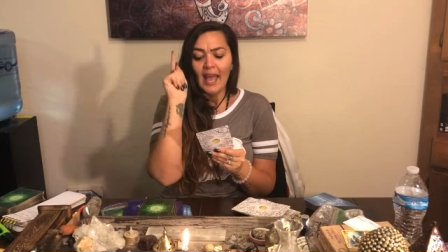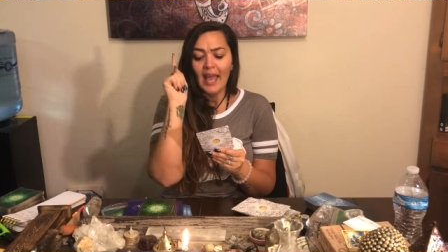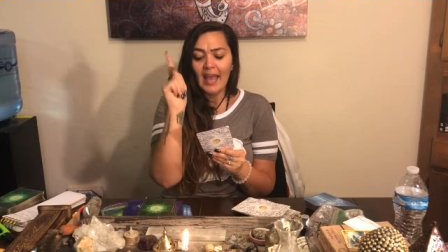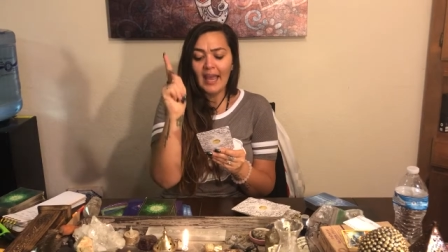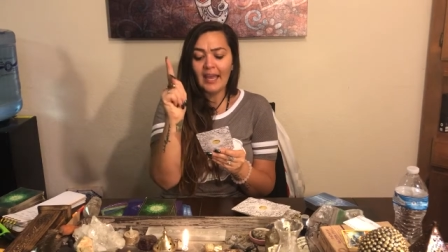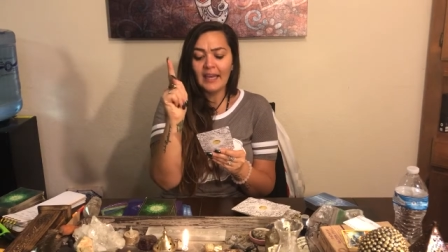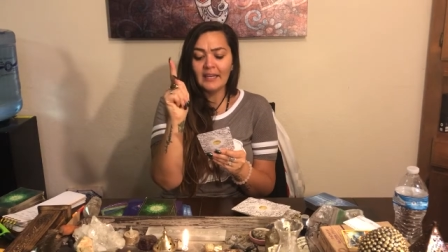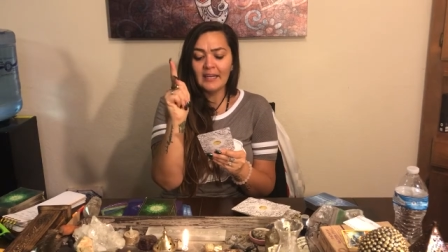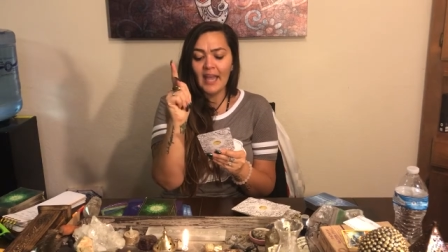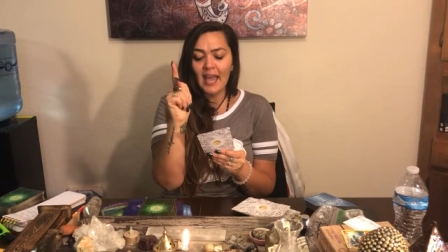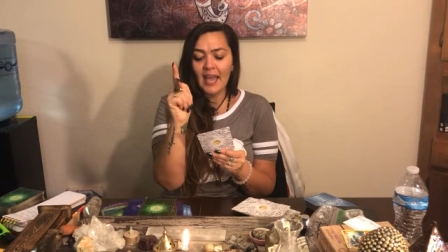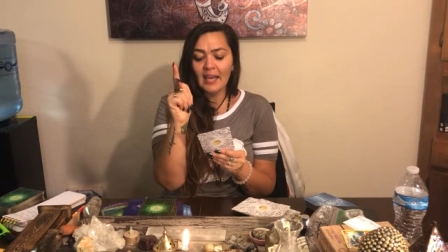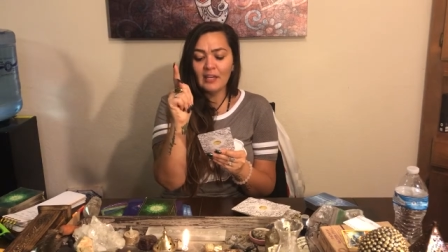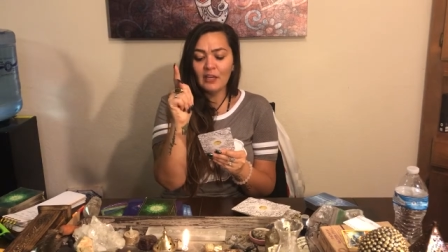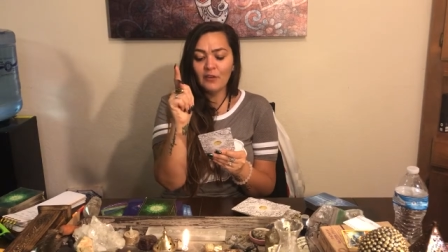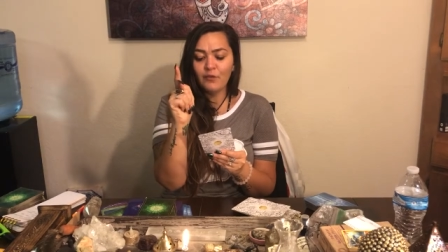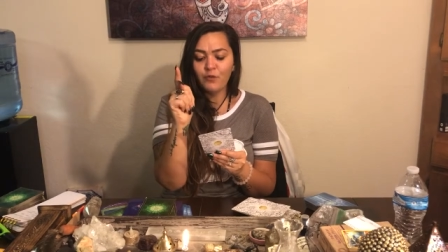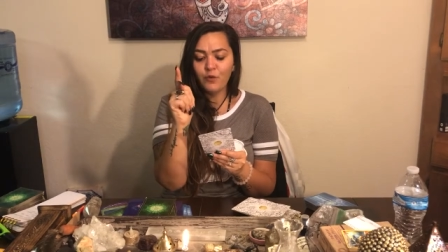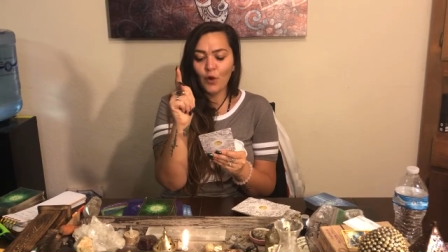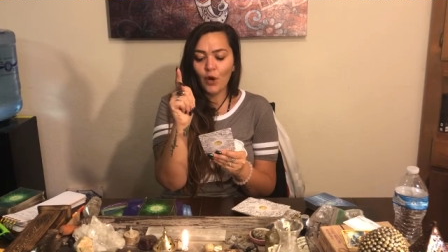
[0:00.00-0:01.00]
and
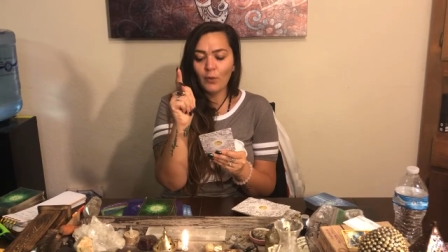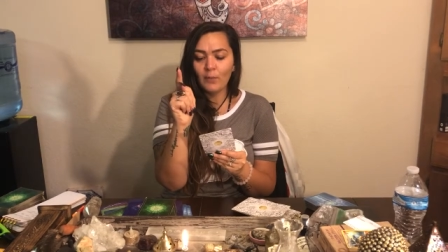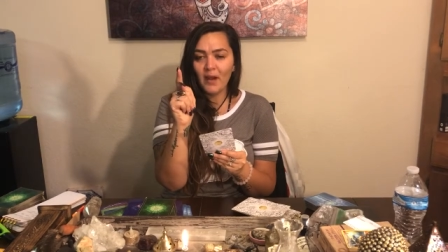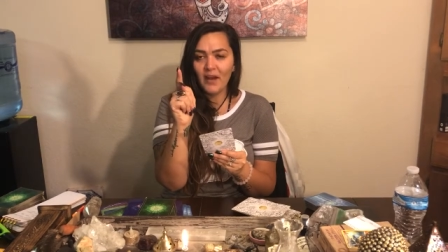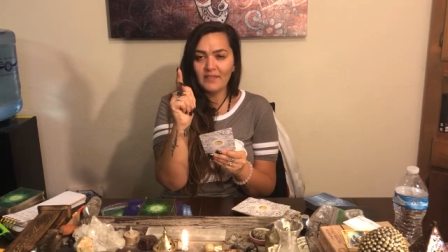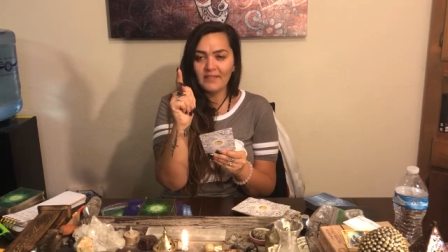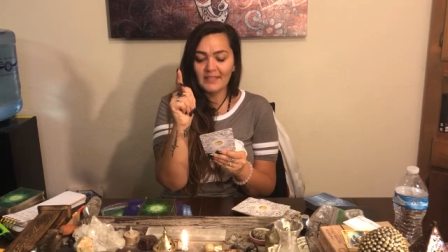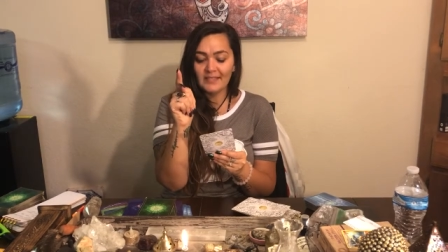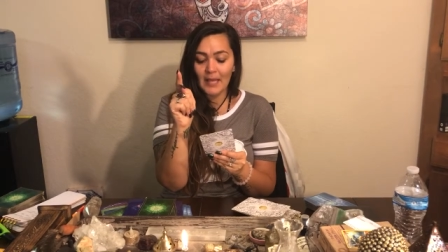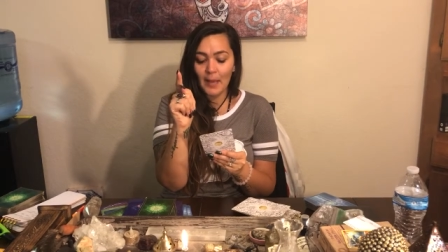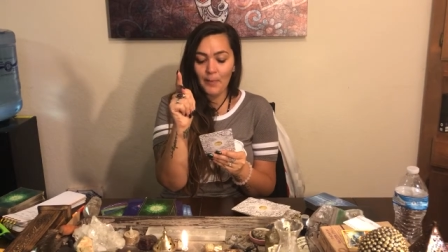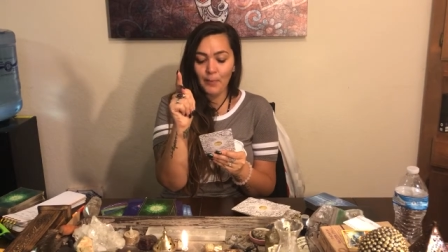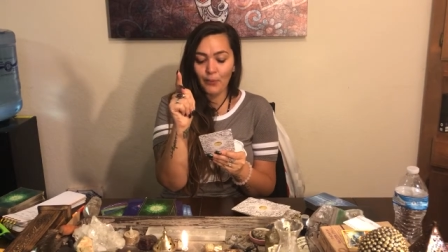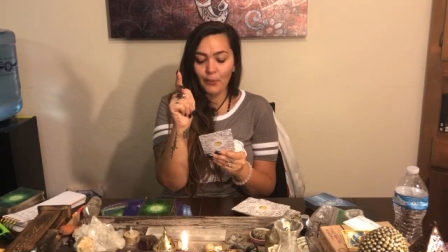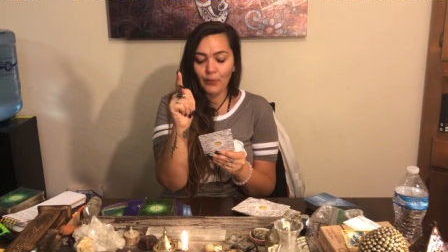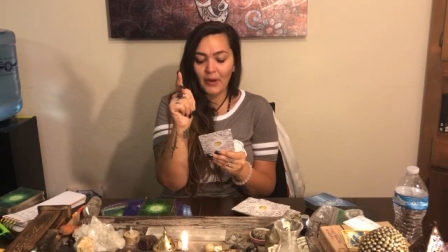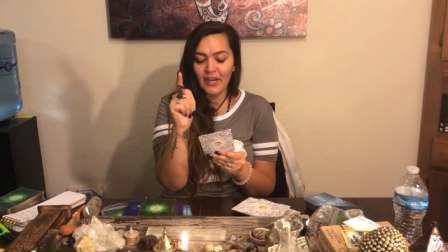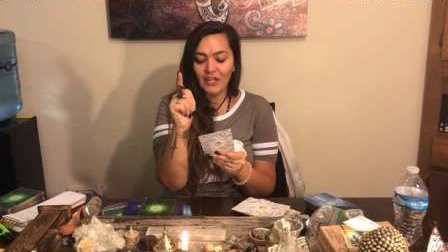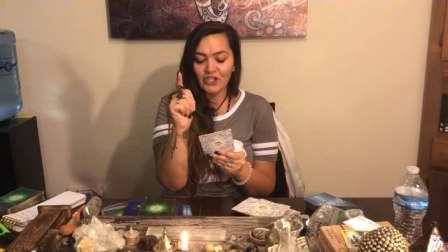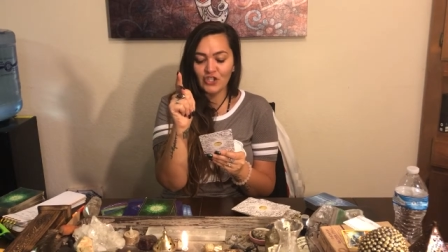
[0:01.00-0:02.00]
any form of
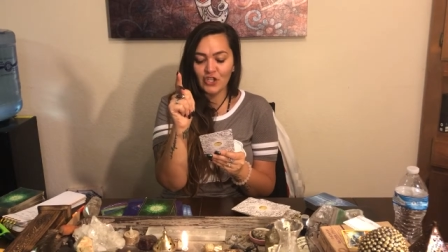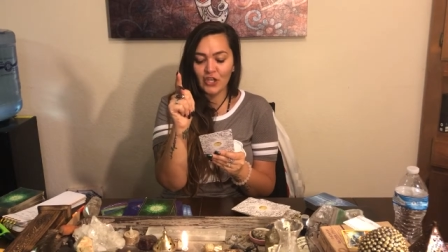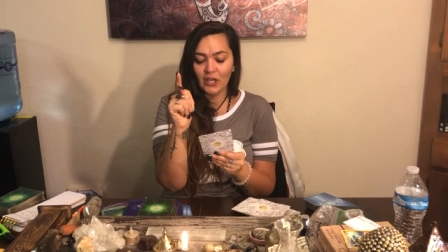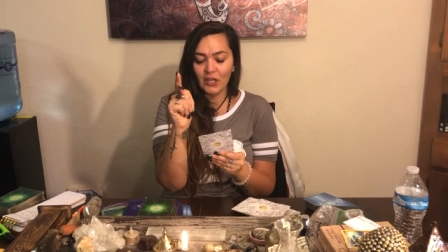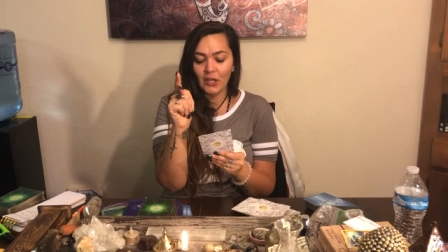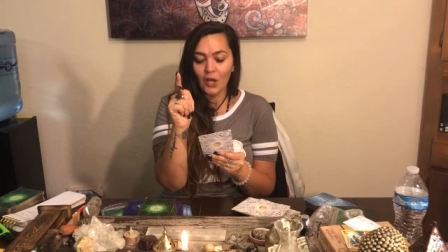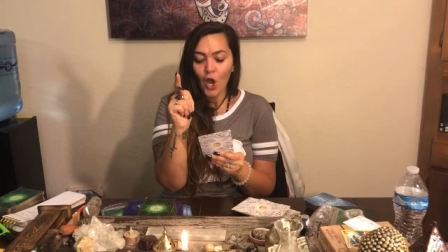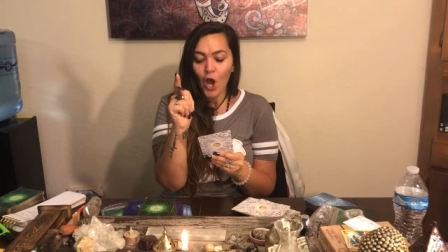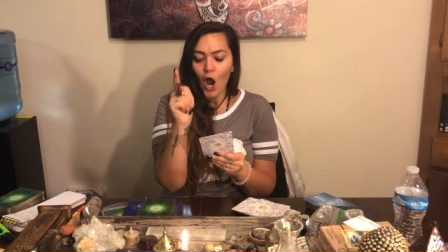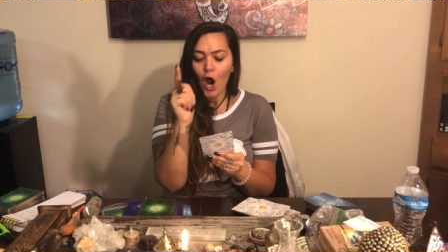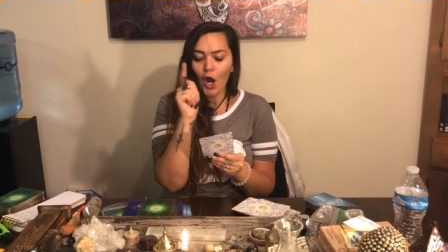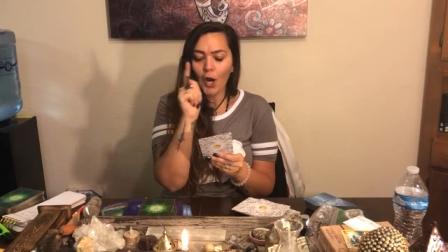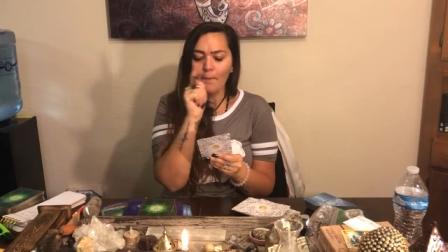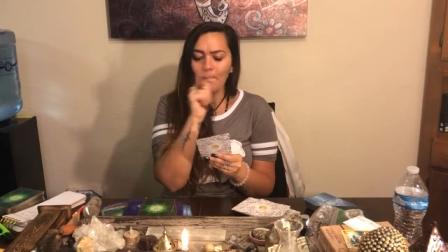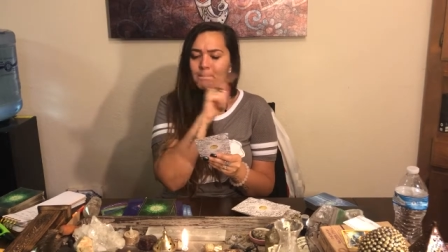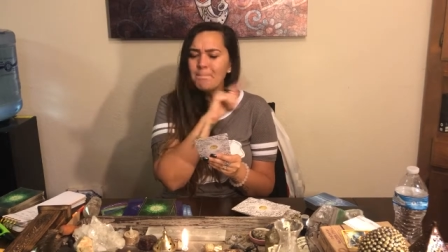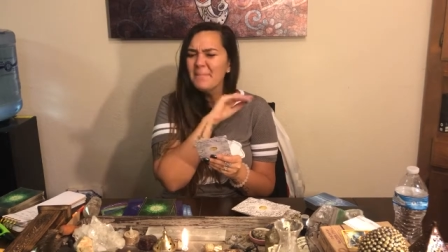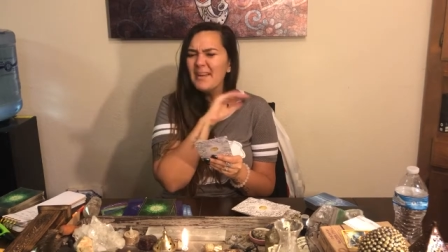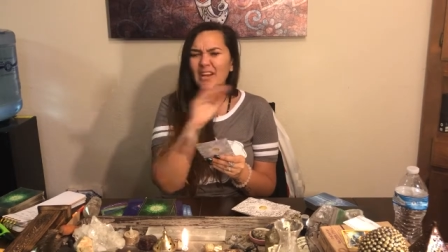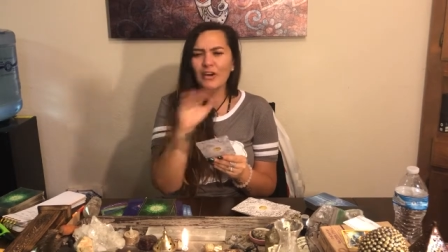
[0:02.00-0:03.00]
separation are
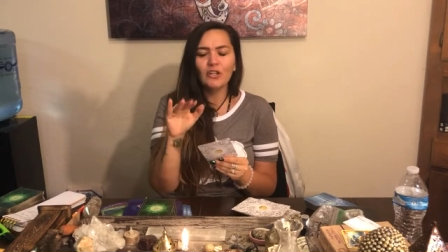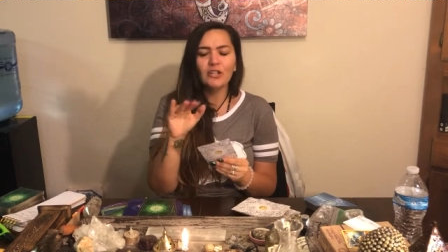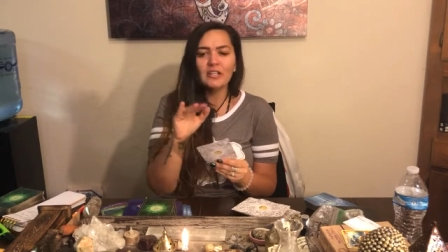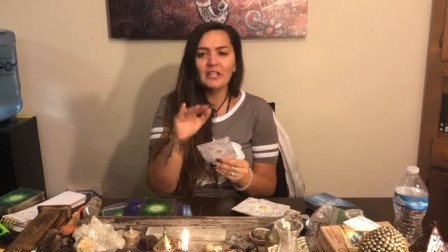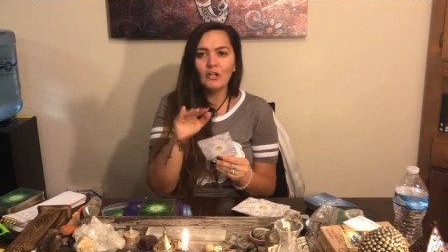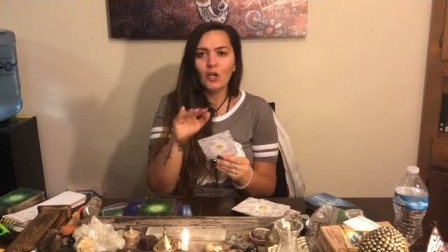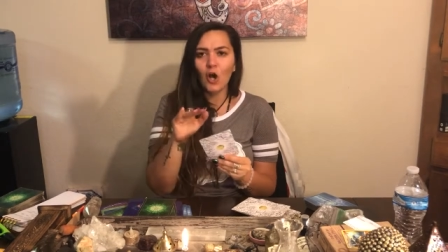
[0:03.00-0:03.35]
merely